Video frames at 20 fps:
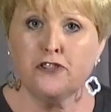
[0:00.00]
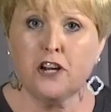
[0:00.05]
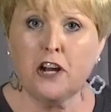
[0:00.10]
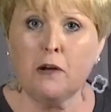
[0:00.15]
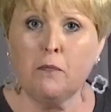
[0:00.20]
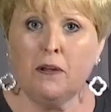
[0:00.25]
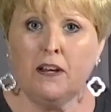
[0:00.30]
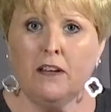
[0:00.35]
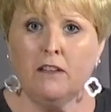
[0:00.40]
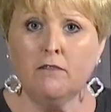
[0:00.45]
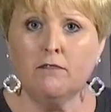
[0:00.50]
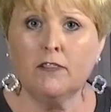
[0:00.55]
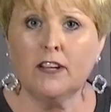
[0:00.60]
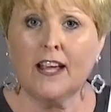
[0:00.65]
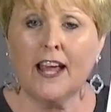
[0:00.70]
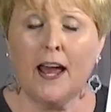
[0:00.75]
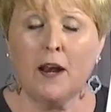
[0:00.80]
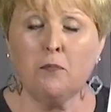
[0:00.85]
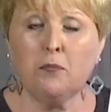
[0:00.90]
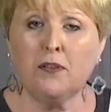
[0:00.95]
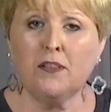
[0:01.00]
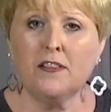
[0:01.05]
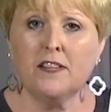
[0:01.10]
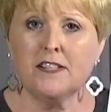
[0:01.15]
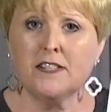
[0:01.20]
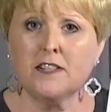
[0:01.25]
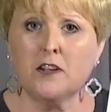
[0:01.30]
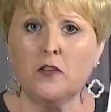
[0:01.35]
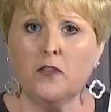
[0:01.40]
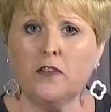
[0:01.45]
Jeremy kind of put
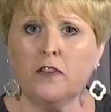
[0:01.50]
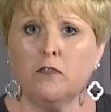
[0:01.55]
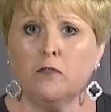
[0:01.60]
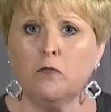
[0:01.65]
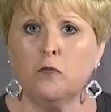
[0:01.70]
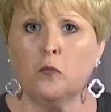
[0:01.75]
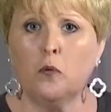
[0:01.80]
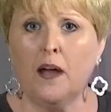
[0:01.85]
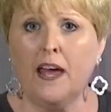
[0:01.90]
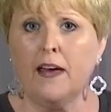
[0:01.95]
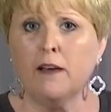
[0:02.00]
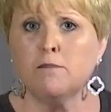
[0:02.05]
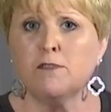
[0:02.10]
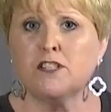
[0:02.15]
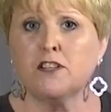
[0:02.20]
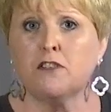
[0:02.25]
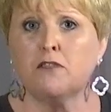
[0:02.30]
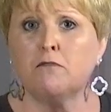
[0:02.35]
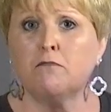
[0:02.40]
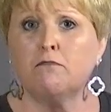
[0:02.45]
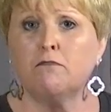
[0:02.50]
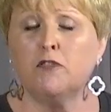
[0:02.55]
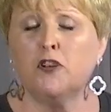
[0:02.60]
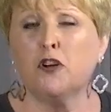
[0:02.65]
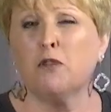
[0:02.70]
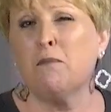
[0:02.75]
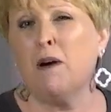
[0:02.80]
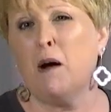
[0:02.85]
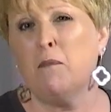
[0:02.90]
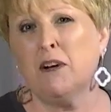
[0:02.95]
this on the web so
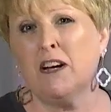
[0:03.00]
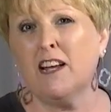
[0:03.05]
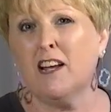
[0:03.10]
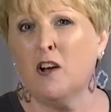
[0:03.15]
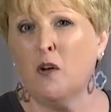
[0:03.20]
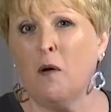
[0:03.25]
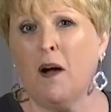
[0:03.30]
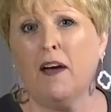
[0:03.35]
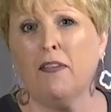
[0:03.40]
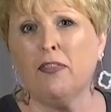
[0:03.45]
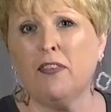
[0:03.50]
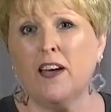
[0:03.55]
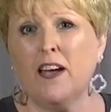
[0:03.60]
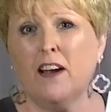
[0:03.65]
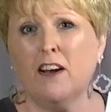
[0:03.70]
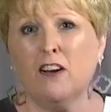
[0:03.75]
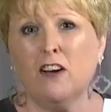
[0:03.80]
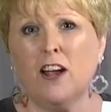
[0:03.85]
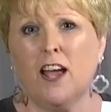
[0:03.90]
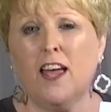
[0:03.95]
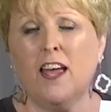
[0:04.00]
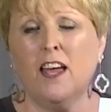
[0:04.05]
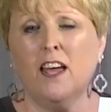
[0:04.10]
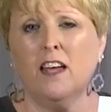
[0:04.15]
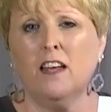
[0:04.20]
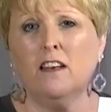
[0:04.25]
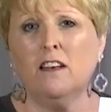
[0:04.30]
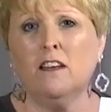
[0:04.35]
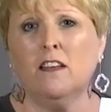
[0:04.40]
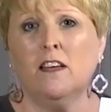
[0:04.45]
your mama can go out there
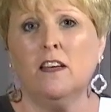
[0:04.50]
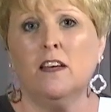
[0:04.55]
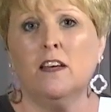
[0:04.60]
and